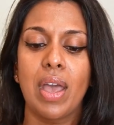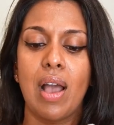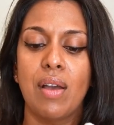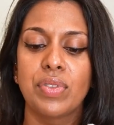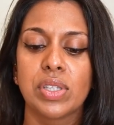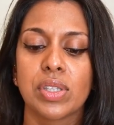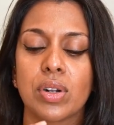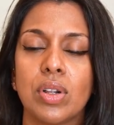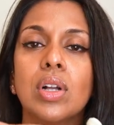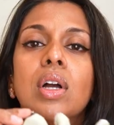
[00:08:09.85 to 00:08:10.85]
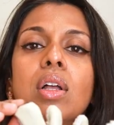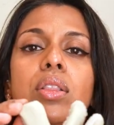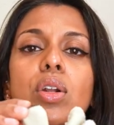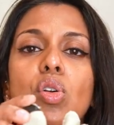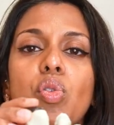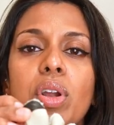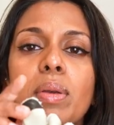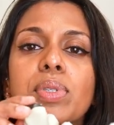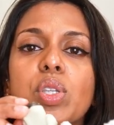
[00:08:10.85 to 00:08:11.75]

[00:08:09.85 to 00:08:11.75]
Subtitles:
have these little grips.